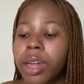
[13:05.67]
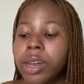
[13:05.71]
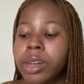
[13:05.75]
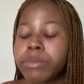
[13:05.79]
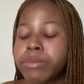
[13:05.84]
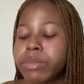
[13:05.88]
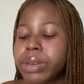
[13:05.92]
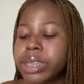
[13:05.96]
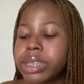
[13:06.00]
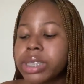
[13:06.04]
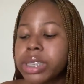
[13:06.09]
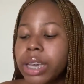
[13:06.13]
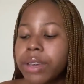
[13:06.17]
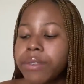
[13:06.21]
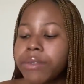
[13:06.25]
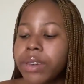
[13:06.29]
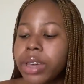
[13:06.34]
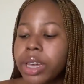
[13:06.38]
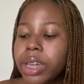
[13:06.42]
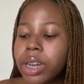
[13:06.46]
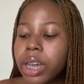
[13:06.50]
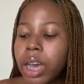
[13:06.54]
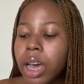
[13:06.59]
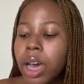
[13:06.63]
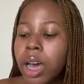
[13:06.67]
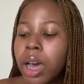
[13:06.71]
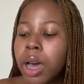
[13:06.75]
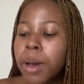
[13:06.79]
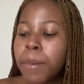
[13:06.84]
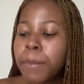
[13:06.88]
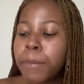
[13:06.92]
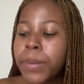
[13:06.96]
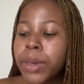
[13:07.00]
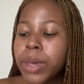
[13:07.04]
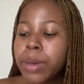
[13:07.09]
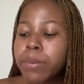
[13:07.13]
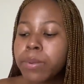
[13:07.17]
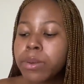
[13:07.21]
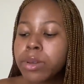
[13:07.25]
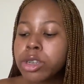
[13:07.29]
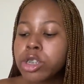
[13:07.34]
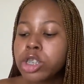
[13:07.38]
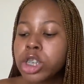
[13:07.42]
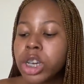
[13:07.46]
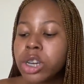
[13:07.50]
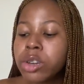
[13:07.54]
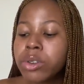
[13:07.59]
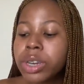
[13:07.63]
Number seven,
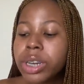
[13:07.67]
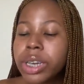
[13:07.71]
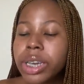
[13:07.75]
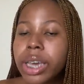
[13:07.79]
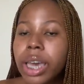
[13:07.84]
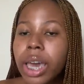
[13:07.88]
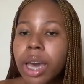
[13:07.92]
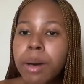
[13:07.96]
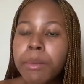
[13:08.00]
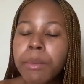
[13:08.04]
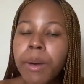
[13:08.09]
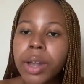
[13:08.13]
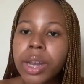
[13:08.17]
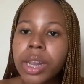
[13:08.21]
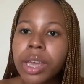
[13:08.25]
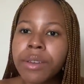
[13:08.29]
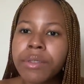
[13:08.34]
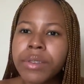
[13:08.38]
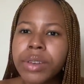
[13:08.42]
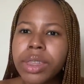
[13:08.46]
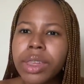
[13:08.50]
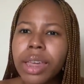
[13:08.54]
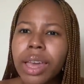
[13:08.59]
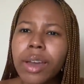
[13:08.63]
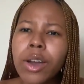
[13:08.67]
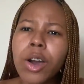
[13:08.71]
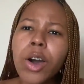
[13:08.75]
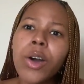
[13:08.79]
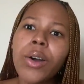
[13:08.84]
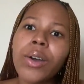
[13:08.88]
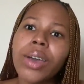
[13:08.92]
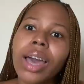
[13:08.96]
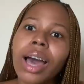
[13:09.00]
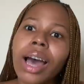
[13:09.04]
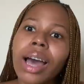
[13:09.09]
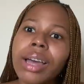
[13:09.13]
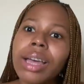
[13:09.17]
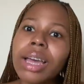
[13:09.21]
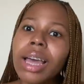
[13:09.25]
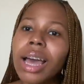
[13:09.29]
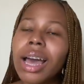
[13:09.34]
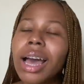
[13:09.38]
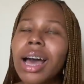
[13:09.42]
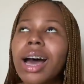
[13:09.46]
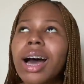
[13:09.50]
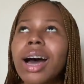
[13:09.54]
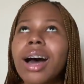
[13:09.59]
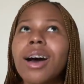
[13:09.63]
people genuinely care about everything. Oh yeah.
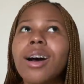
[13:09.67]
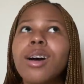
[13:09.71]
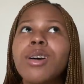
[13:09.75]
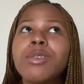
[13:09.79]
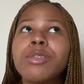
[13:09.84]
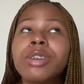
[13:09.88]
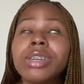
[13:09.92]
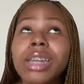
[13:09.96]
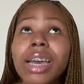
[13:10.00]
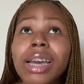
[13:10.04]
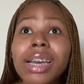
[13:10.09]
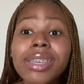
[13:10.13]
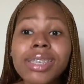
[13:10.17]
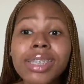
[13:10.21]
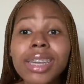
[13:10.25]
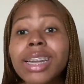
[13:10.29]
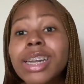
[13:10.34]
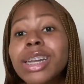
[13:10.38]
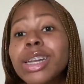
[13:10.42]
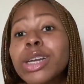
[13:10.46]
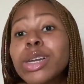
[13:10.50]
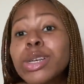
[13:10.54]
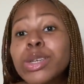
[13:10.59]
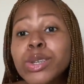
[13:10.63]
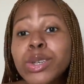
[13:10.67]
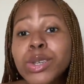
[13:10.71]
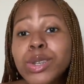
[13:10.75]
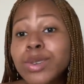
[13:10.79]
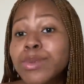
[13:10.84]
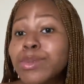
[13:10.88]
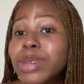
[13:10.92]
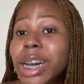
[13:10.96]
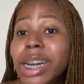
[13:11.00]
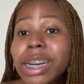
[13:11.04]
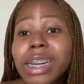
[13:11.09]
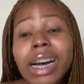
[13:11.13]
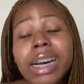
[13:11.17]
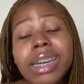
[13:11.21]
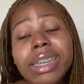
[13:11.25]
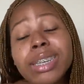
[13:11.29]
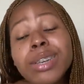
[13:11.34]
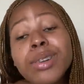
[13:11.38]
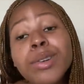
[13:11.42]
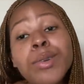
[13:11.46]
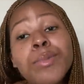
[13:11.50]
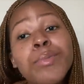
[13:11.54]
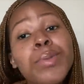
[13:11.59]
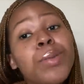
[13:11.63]
When I started a YouTube channel, I
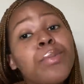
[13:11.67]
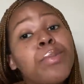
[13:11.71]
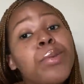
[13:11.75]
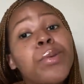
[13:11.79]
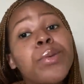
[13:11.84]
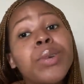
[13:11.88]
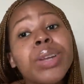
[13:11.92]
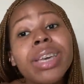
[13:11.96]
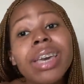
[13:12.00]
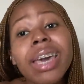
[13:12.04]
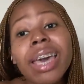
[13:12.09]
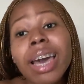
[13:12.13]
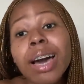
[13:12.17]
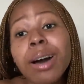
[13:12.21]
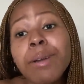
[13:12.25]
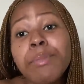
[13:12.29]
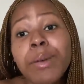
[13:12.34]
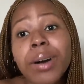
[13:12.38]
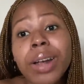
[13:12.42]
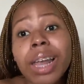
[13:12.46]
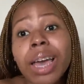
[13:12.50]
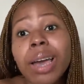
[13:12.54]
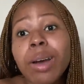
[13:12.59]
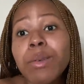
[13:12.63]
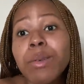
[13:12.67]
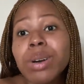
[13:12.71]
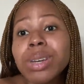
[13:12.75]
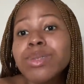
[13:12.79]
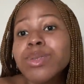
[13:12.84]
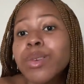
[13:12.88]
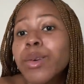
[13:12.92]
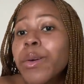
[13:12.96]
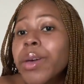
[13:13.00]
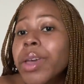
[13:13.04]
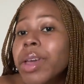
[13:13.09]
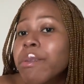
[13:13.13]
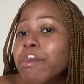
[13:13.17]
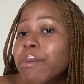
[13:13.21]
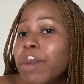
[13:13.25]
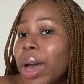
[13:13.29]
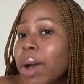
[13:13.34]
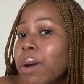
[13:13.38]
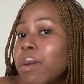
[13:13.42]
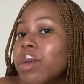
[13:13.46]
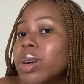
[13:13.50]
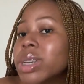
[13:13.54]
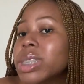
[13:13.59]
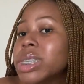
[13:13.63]
didn't know people would care about like
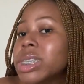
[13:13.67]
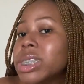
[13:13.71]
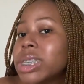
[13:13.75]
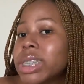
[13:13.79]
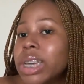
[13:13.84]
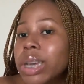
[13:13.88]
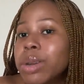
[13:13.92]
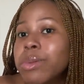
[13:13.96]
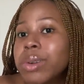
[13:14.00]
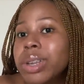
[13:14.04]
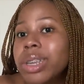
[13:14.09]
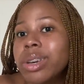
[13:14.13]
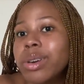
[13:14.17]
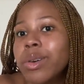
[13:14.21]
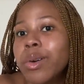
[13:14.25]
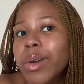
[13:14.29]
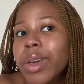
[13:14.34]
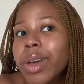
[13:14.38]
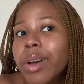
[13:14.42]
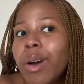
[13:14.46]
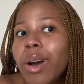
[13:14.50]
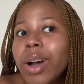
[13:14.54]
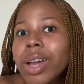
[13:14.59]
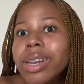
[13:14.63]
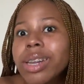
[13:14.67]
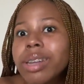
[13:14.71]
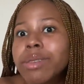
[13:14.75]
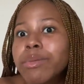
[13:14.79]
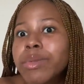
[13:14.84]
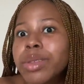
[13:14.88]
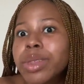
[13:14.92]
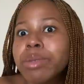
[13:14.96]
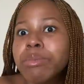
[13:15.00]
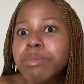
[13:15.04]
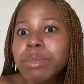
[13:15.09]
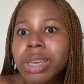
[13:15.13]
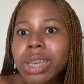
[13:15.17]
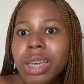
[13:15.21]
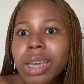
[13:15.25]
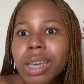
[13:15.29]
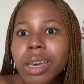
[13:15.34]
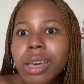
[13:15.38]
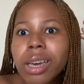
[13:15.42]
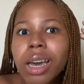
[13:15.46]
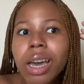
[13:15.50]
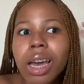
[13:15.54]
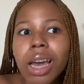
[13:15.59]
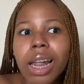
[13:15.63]
what's genuinely going on with
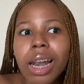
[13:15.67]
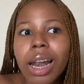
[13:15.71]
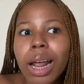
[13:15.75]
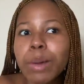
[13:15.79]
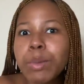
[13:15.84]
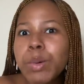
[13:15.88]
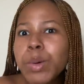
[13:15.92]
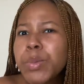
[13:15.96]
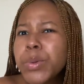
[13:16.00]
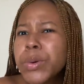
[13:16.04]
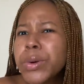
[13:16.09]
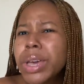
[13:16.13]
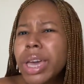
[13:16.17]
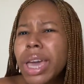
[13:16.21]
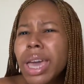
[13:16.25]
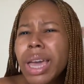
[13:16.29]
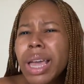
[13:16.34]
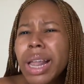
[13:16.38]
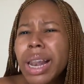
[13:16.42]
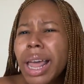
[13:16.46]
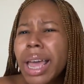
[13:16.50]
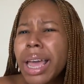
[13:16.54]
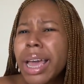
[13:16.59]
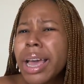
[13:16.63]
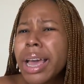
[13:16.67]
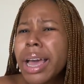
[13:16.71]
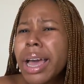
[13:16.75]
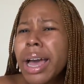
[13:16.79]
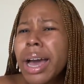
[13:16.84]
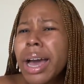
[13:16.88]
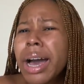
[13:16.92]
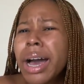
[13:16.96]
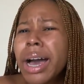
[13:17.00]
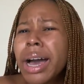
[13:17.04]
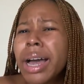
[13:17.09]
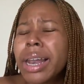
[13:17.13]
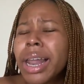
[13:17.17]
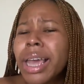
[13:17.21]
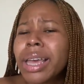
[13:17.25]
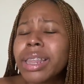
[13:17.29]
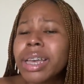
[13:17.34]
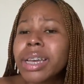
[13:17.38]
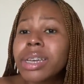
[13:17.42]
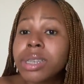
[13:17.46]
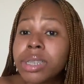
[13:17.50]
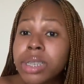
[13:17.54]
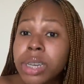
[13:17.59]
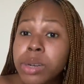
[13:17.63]
me. Like people care, like
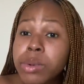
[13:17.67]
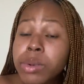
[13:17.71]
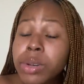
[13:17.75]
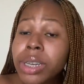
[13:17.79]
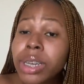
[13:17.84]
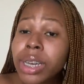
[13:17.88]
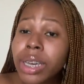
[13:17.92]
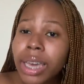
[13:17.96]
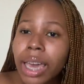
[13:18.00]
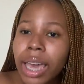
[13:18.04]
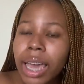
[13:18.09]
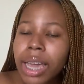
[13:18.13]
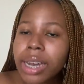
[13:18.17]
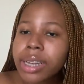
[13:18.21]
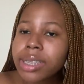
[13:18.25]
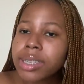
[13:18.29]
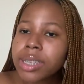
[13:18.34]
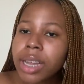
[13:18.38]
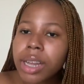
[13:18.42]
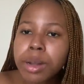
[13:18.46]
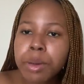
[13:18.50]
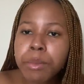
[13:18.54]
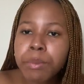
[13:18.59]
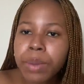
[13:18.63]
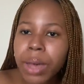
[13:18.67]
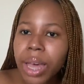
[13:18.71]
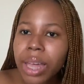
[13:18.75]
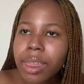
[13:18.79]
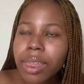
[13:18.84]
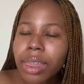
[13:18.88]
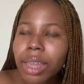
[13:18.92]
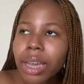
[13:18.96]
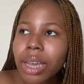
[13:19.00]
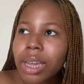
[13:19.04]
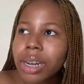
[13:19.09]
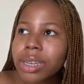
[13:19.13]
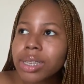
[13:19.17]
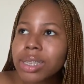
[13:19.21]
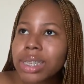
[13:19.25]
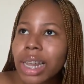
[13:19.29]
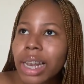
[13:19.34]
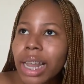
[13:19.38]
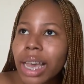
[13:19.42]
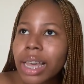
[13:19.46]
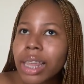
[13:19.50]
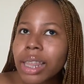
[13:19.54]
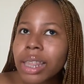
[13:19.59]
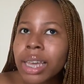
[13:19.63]
they genuinely care, and it's not a bad thing, and it's not
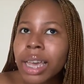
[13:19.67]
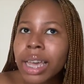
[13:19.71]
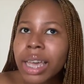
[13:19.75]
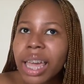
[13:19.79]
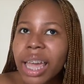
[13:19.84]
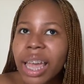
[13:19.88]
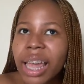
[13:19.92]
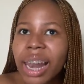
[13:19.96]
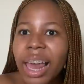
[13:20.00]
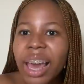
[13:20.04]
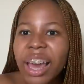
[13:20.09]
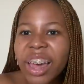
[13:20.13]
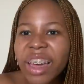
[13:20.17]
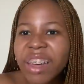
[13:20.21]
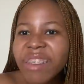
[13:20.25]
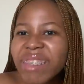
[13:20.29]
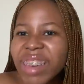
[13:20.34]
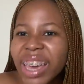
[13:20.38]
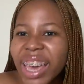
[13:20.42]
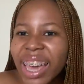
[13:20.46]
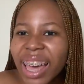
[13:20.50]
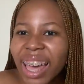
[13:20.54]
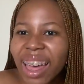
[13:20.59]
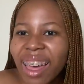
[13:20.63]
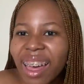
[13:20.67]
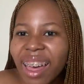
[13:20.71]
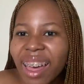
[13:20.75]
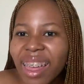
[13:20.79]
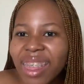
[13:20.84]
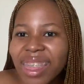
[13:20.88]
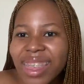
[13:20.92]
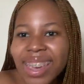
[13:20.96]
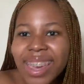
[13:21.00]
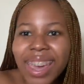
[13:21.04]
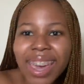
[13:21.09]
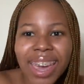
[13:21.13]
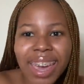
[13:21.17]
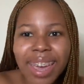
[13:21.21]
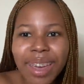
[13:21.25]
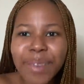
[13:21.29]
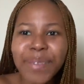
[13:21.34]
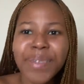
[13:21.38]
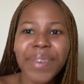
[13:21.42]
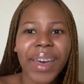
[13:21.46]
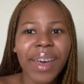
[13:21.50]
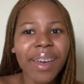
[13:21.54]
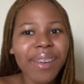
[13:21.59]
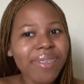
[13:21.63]
like they care like, oh my god, they care
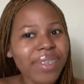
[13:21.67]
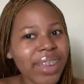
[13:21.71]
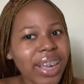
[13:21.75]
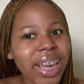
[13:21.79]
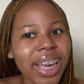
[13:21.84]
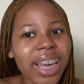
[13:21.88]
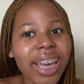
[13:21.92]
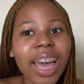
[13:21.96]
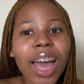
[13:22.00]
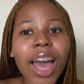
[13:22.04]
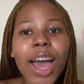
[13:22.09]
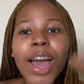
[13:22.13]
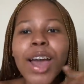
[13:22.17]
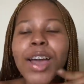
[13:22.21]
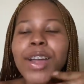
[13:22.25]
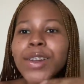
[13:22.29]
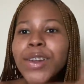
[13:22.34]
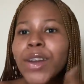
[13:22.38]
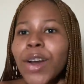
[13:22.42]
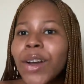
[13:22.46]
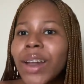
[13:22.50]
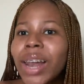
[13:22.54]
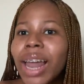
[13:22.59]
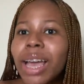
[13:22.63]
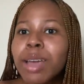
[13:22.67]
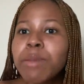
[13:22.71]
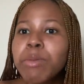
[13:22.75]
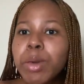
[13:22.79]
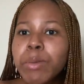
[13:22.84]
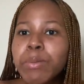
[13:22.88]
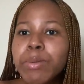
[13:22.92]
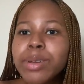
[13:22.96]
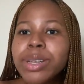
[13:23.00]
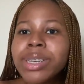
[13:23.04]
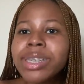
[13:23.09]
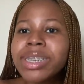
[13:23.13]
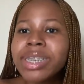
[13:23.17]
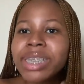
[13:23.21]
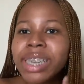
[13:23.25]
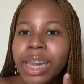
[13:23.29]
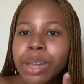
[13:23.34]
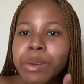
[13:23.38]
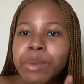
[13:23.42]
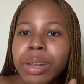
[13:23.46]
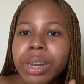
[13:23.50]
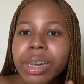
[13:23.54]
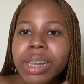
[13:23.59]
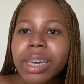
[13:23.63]
mommy. No, like people
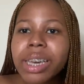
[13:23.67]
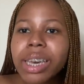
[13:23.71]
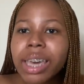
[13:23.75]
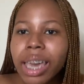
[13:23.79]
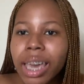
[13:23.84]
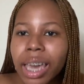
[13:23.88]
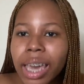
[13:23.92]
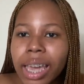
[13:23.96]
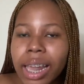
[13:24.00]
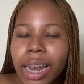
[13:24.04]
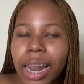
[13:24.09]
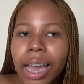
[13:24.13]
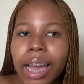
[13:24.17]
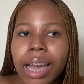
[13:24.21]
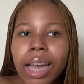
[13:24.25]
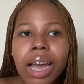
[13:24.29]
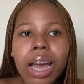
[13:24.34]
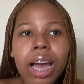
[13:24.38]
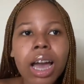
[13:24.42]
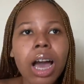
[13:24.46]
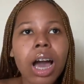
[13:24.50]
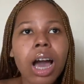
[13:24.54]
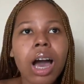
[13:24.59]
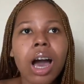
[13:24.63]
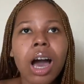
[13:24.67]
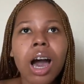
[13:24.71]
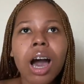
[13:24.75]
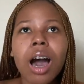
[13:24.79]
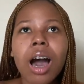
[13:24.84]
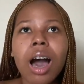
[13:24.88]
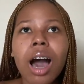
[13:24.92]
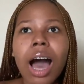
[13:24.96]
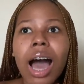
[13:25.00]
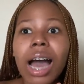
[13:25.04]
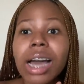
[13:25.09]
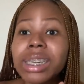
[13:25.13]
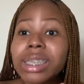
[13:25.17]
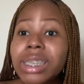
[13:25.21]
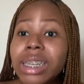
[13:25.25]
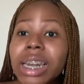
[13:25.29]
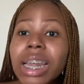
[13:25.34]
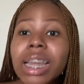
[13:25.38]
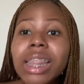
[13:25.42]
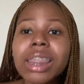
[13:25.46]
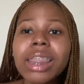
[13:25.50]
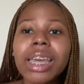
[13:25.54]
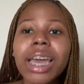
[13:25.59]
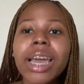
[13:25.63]
genuinely care. Like I
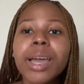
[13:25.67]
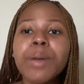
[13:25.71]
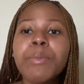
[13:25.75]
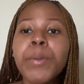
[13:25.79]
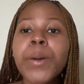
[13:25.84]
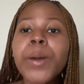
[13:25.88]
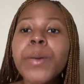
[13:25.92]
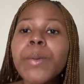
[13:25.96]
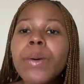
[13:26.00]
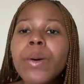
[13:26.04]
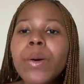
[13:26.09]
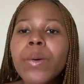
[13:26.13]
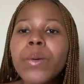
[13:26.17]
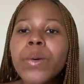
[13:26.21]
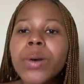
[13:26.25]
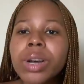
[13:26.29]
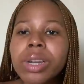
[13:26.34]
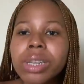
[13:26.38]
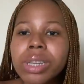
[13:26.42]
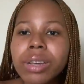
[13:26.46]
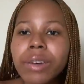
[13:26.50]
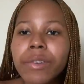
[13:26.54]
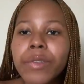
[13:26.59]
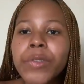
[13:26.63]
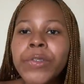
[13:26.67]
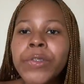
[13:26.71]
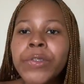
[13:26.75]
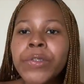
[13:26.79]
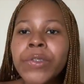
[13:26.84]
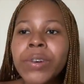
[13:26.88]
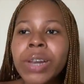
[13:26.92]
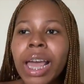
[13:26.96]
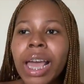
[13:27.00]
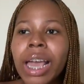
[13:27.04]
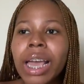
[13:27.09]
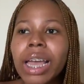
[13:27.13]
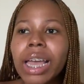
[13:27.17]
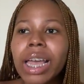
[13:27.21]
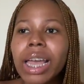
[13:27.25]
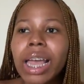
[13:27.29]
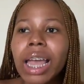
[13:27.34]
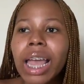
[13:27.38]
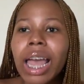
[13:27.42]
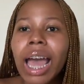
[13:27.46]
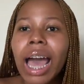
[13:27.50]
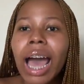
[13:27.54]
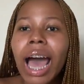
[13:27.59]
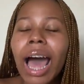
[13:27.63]
didn't think people would
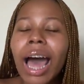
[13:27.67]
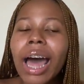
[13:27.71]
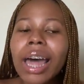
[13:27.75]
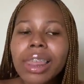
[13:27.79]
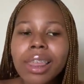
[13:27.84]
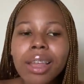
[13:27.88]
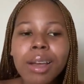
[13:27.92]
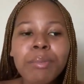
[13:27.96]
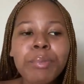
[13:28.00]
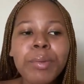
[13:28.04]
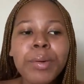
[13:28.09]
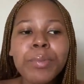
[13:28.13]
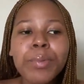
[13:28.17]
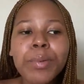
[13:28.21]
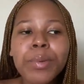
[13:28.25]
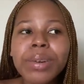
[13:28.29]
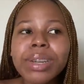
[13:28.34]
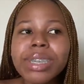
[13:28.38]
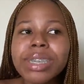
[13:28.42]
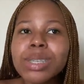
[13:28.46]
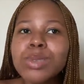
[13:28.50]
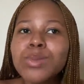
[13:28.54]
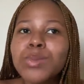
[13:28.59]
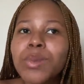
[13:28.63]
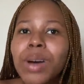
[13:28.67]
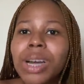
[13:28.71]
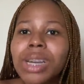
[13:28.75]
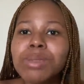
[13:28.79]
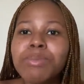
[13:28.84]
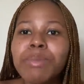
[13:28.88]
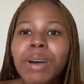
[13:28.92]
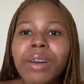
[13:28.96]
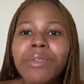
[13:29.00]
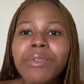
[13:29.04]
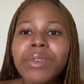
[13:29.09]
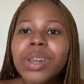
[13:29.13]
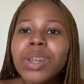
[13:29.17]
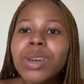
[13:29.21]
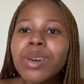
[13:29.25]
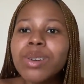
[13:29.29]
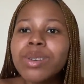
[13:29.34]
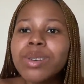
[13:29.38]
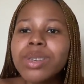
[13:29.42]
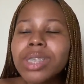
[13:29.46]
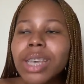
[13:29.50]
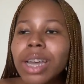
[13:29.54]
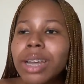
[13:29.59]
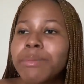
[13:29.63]
I thought people would just watch my
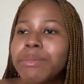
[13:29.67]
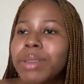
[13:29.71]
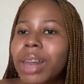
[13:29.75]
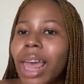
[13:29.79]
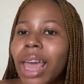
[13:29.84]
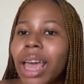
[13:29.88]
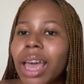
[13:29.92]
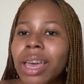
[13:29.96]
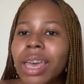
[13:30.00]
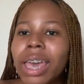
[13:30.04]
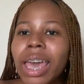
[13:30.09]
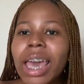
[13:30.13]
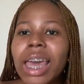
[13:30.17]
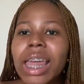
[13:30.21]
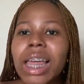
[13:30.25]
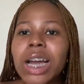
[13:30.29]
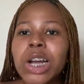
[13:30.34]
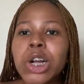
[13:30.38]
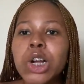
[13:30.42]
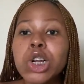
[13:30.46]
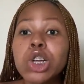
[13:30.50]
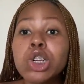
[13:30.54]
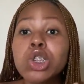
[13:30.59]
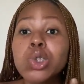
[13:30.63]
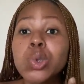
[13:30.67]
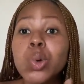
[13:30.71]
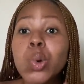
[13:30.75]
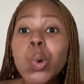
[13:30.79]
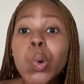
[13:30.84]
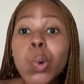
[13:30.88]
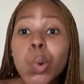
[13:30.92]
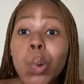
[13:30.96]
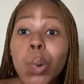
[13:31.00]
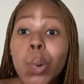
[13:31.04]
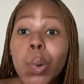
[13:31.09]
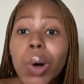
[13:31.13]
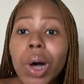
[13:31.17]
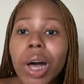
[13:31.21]
videos and be like, okay, that girl's cool.